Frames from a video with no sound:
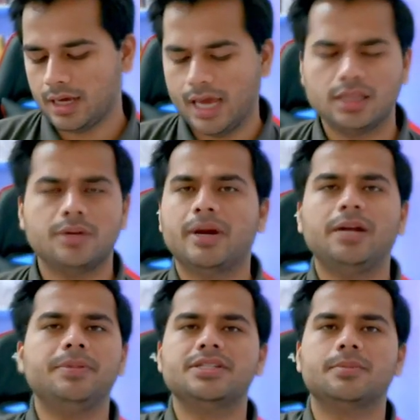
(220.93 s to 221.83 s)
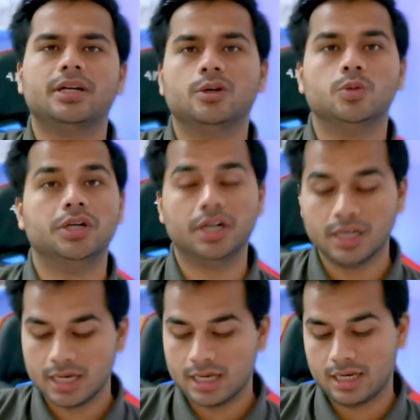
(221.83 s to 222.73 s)
and there might be some other word.
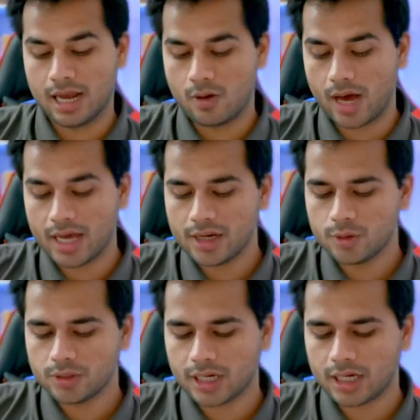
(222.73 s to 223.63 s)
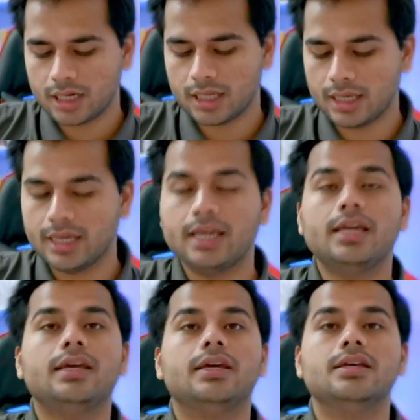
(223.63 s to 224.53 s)
Now I know that
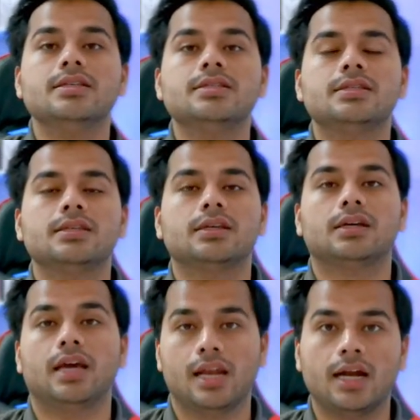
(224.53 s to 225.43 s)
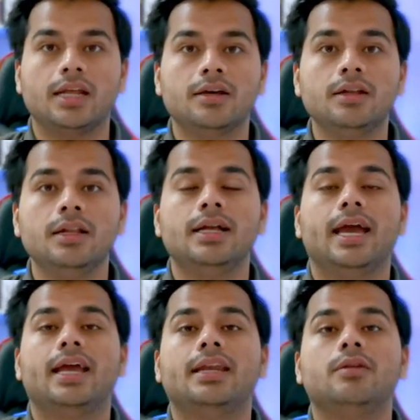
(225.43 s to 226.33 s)
a is an article
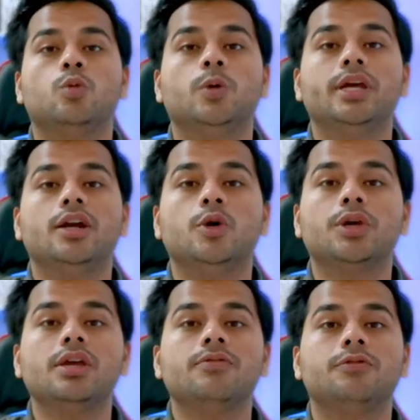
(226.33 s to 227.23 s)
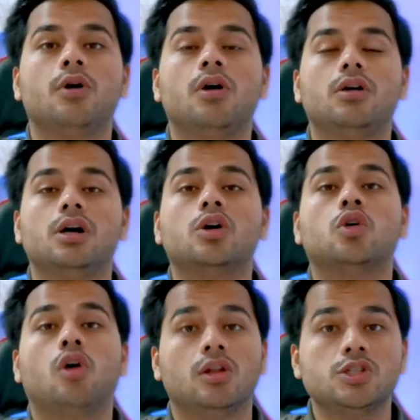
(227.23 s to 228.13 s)
and we are looking for a
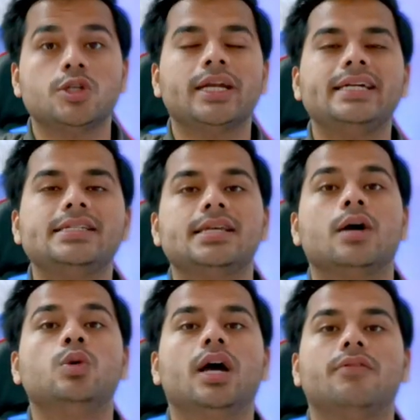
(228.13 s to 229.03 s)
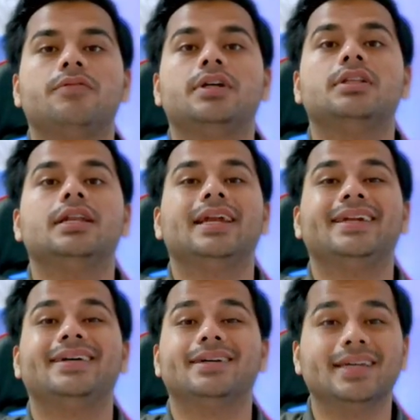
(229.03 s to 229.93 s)
consonant sound after the
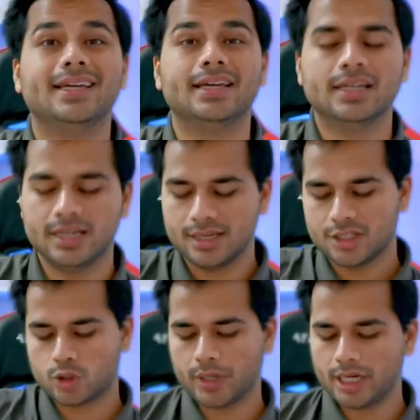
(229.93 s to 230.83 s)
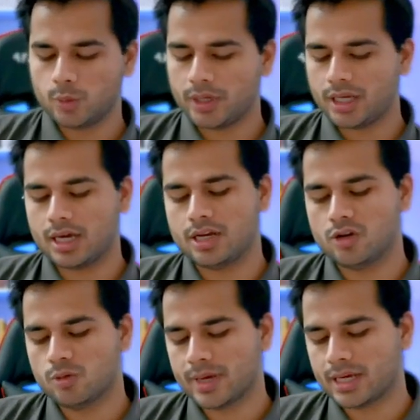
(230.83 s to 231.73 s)
letter A. Straight away I
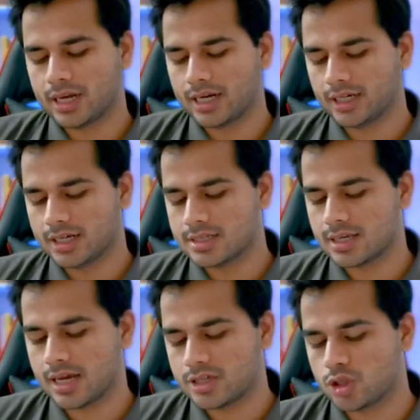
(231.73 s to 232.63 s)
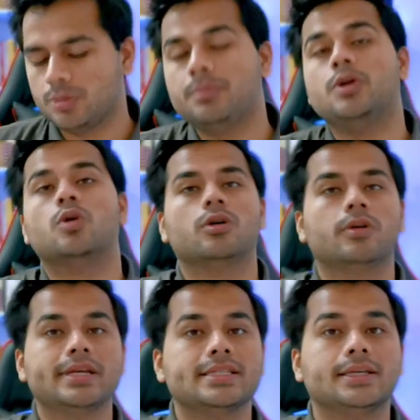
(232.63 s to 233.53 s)
know my correct answer has to be
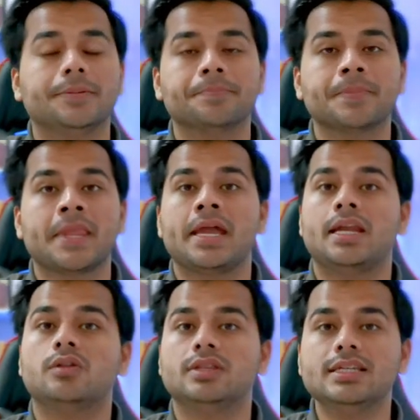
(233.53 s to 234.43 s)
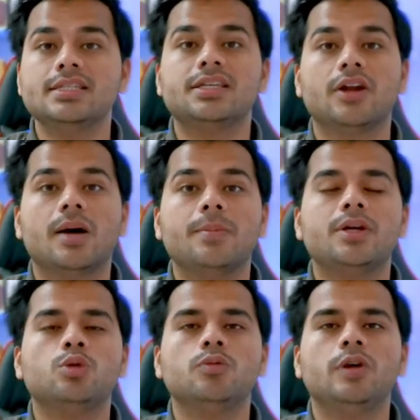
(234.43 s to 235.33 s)
bureaucracy. Now this
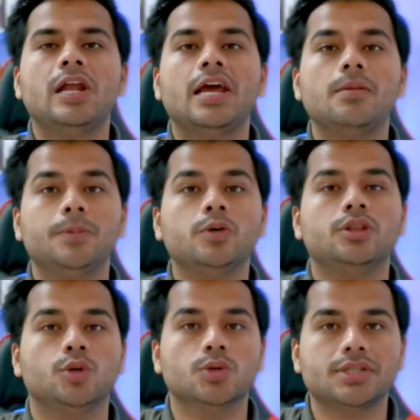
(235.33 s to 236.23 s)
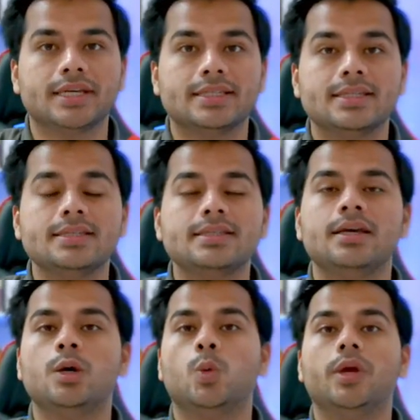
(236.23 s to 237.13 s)
grammar rule will help you in those cases
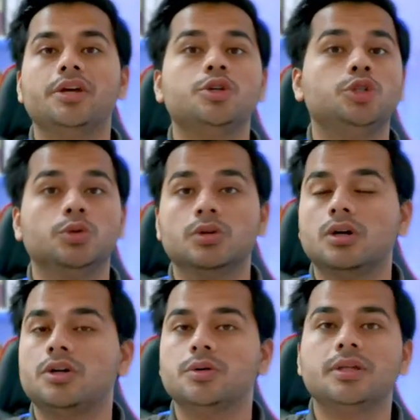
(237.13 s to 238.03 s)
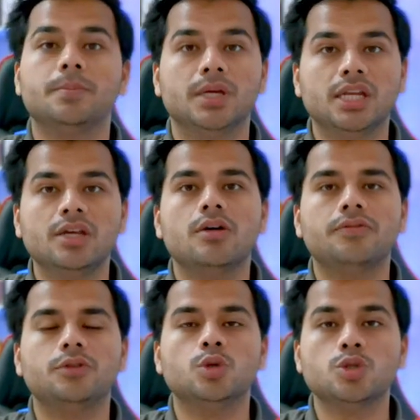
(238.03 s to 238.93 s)
where you do not know the meaning
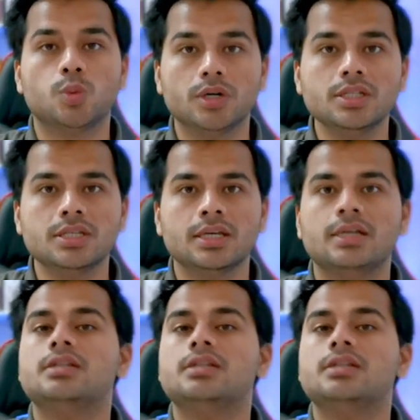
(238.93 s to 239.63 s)
of those words.